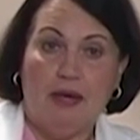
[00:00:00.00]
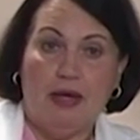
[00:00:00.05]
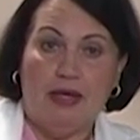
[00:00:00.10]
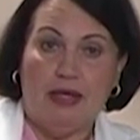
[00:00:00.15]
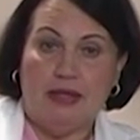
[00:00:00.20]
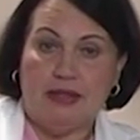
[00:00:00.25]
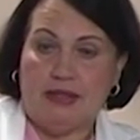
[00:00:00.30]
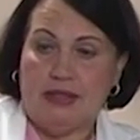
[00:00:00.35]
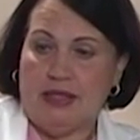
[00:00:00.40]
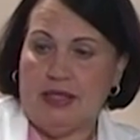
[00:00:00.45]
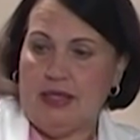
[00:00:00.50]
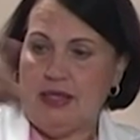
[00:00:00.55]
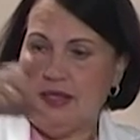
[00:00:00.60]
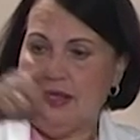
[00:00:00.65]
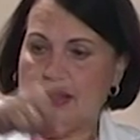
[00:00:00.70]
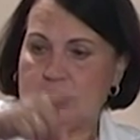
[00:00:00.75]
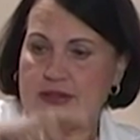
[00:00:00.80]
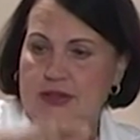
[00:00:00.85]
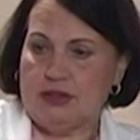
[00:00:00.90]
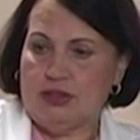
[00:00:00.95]
as a,
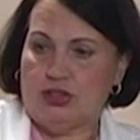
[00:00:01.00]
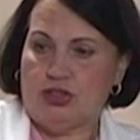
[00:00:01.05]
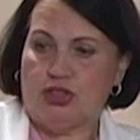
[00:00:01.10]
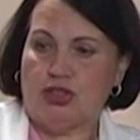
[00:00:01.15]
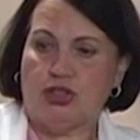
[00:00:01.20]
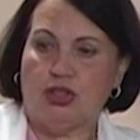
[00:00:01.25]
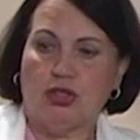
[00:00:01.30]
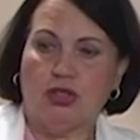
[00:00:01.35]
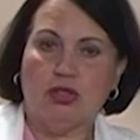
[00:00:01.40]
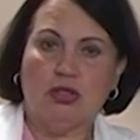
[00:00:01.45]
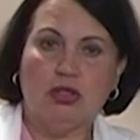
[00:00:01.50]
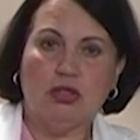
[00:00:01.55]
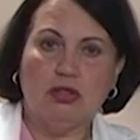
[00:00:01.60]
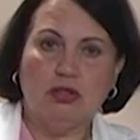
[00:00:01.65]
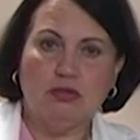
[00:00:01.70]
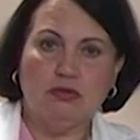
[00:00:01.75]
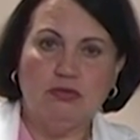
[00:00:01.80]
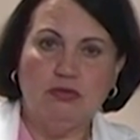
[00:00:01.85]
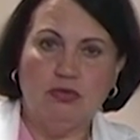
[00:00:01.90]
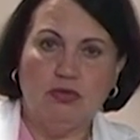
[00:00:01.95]
as a
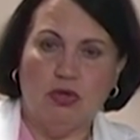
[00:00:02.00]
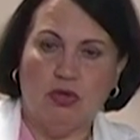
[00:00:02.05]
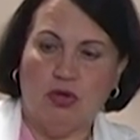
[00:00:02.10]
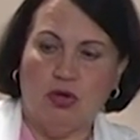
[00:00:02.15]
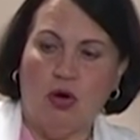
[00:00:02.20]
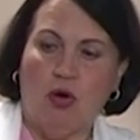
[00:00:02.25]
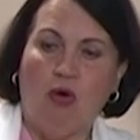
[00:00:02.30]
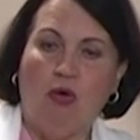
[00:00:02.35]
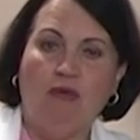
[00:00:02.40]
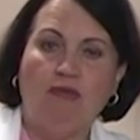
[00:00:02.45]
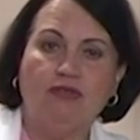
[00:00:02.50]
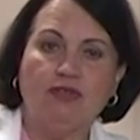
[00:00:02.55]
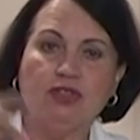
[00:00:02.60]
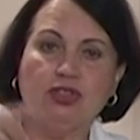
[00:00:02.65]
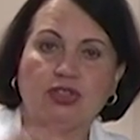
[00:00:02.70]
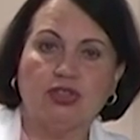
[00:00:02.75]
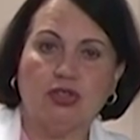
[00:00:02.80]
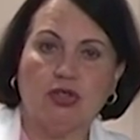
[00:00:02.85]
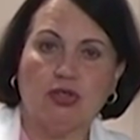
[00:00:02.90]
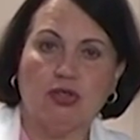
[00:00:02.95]
circle, an oval
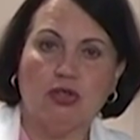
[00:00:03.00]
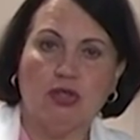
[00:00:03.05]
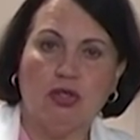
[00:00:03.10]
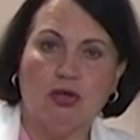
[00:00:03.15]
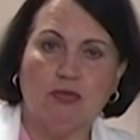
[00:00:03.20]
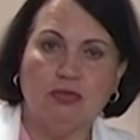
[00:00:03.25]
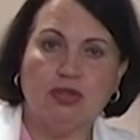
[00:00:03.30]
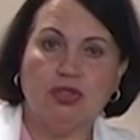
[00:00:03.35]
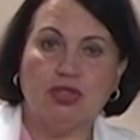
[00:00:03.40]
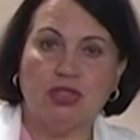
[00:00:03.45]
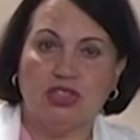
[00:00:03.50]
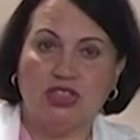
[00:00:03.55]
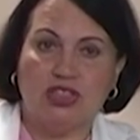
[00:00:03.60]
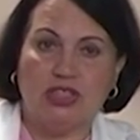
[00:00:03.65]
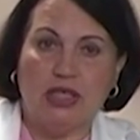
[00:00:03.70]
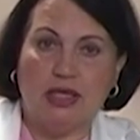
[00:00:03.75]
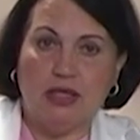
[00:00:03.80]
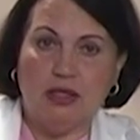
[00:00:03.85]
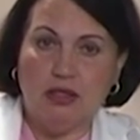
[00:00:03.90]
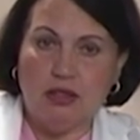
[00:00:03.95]
circle, almost a
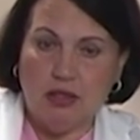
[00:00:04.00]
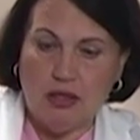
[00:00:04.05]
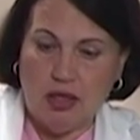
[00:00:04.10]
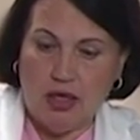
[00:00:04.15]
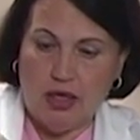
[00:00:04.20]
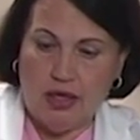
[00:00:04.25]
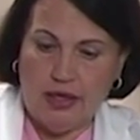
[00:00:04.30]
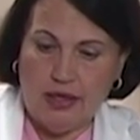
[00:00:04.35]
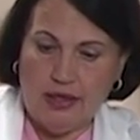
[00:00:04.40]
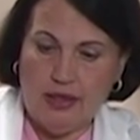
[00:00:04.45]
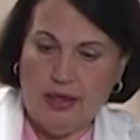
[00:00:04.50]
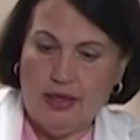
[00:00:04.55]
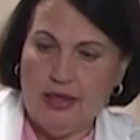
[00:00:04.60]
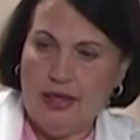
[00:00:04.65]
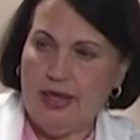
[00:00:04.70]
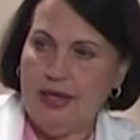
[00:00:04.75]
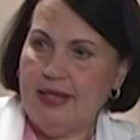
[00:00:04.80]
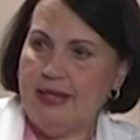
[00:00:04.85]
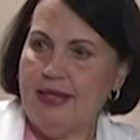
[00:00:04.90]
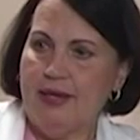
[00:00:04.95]
single line,
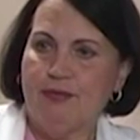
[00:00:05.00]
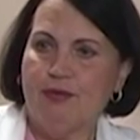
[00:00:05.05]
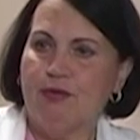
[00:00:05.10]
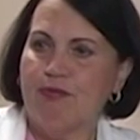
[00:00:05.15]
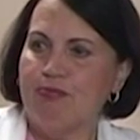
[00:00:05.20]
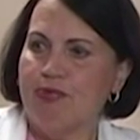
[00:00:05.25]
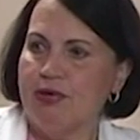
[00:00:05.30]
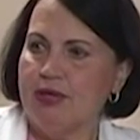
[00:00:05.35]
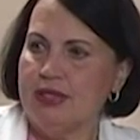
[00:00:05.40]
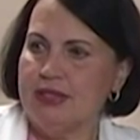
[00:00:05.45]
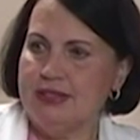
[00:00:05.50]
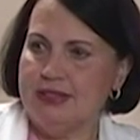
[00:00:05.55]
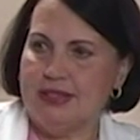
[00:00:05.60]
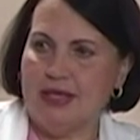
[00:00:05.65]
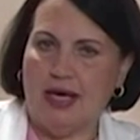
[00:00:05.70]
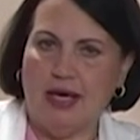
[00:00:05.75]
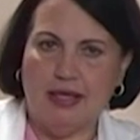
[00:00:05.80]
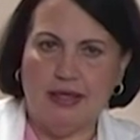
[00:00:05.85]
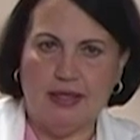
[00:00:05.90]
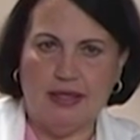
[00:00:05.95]
and they would put a
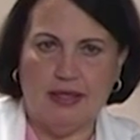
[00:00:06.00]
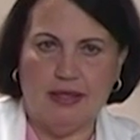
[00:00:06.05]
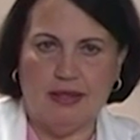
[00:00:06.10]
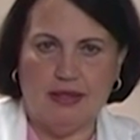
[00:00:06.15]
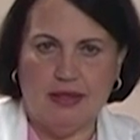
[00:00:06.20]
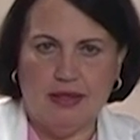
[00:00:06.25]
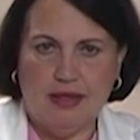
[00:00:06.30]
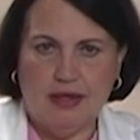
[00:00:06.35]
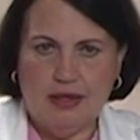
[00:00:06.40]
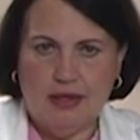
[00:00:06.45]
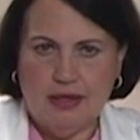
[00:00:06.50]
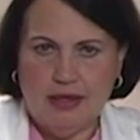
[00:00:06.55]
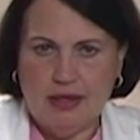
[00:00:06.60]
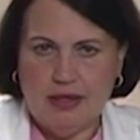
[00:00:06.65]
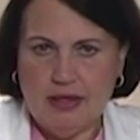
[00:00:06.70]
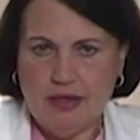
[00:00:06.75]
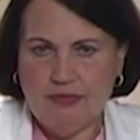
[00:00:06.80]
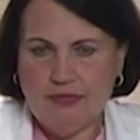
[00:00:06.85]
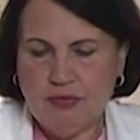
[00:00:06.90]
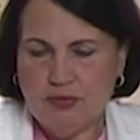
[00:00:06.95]
dot in it.
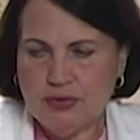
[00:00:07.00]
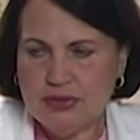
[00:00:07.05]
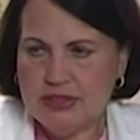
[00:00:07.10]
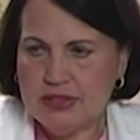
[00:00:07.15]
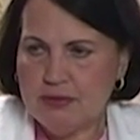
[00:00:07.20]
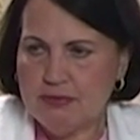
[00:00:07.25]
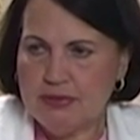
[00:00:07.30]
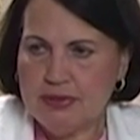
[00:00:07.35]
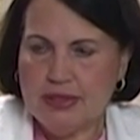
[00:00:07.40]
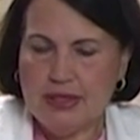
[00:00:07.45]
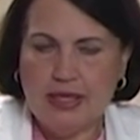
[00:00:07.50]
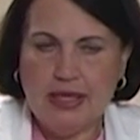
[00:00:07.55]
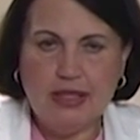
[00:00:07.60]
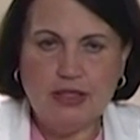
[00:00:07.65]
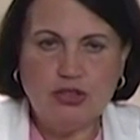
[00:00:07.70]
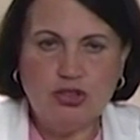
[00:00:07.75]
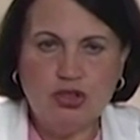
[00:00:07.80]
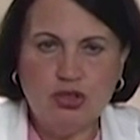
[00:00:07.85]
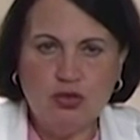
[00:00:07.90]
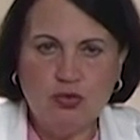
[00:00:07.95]
And if it was something that
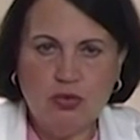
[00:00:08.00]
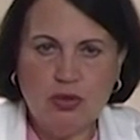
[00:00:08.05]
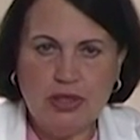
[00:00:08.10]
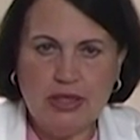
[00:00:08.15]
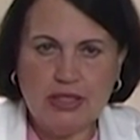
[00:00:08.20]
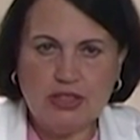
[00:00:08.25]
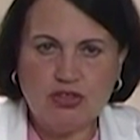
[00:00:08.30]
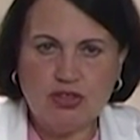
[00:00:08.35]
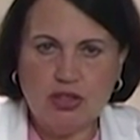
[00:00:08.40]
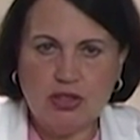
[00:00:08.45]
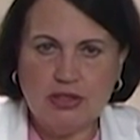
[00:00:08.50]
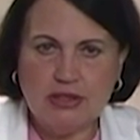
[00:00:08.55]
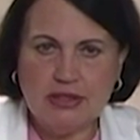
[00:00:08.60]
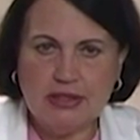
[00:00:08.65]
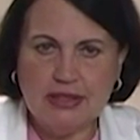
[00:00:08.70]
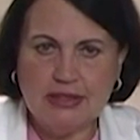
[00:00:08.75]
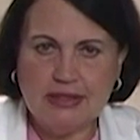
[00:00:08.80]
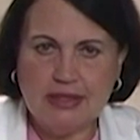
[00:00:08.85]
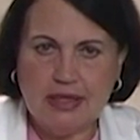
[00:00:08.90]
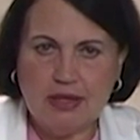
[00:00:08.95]
had two electrons in
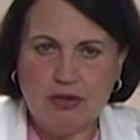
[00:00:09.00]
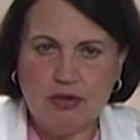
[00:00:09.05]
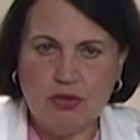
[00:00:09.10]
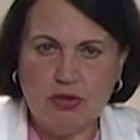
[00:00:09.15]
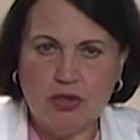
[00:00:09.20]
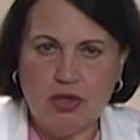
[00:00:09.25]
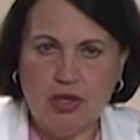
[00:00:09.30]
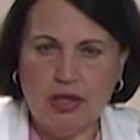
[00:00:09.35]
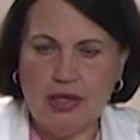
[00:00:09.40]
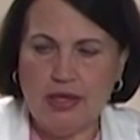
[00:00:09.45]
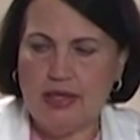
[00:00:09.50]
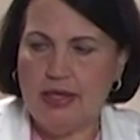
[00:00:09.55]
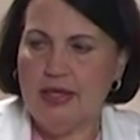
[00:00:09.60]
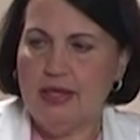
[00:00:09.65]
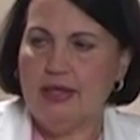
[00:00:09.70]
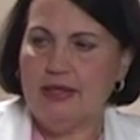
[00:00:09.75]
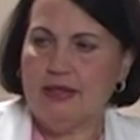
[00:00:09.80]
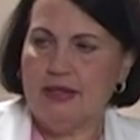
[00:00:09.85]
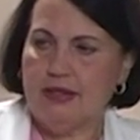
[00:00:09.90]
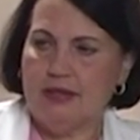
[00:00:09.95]
its outer line,
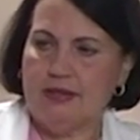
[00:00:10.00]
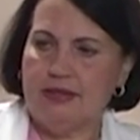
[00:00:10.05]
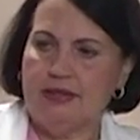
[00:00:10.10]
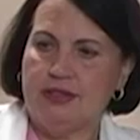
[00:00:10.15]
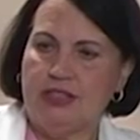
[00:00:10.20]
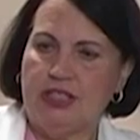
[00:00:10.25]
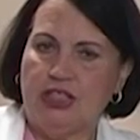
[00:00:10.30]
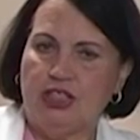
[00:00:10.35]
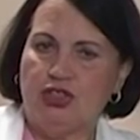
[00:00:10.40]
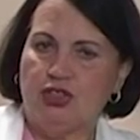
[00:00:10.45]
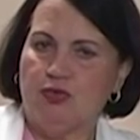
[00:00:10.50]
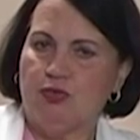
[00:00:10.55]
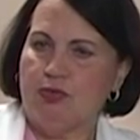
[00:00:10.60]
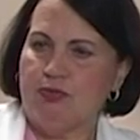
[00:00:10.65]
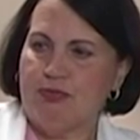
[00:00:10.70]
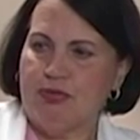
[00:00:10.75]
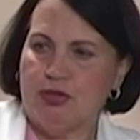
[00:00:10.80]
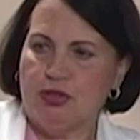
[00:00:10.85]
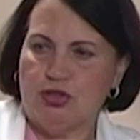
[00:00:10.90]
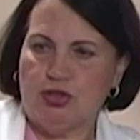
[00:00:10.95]
the, the teacher
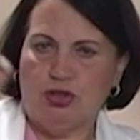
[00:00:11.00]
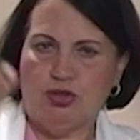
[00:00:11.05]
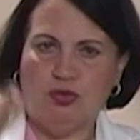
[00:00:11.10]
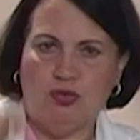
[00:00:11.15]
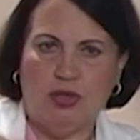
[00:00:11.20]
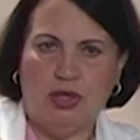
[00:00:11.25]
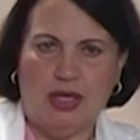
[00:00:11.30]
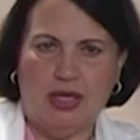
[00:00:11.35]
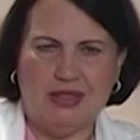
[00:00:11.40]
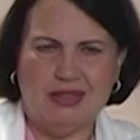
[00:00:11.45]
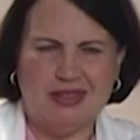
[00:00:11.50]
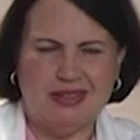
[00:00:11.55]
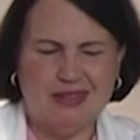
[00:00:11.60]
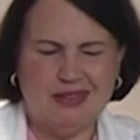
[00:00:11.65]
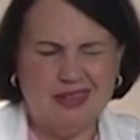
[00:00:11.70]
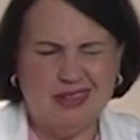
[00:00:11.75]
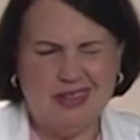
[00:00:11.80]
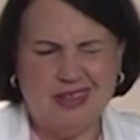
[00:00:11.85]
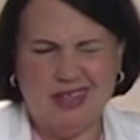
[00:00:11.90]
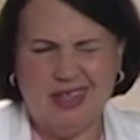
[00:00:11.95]
would put two dots. And
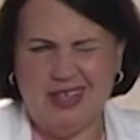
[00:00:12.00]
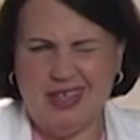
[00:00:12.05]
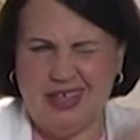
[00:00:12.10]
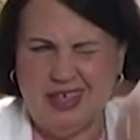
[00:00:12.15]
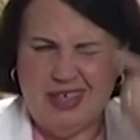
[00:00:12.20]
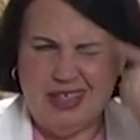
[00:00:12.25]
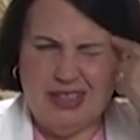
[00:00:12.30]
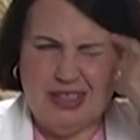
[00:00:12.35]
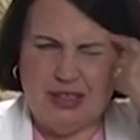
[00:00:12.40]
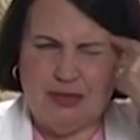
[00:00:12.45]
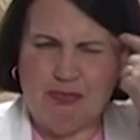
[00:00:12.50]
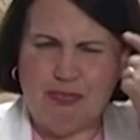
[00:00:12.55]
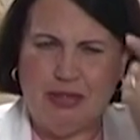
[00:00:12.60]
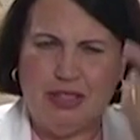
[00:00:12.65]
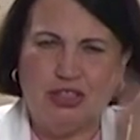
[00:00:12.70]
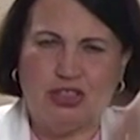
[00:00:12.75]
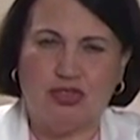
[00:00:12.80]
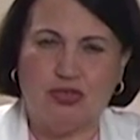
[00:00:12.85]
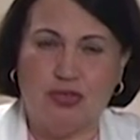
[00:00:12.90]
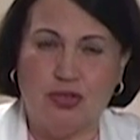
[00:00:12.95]
so you kind of had this
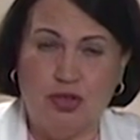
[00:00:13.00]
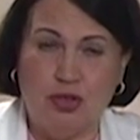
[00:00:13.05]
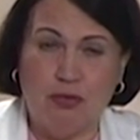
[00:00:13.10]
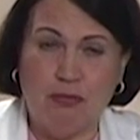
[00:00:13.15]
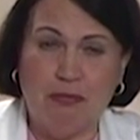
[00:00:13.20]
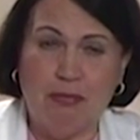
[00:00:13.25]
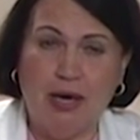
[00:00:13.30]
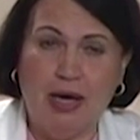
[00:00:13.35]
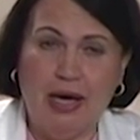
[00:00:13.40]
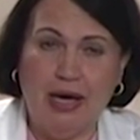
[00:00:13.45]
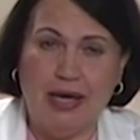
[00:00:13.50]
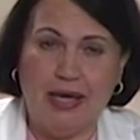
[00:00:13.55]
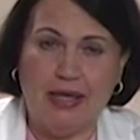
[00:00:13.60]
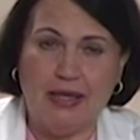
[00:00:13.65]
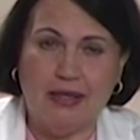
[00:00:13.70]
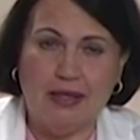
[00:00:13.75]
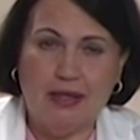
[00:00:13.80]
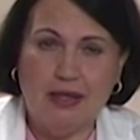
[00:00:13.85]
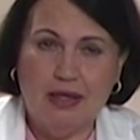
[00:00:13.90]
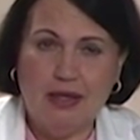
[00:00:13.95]
picture in your
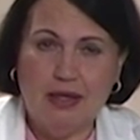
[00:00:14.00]
mind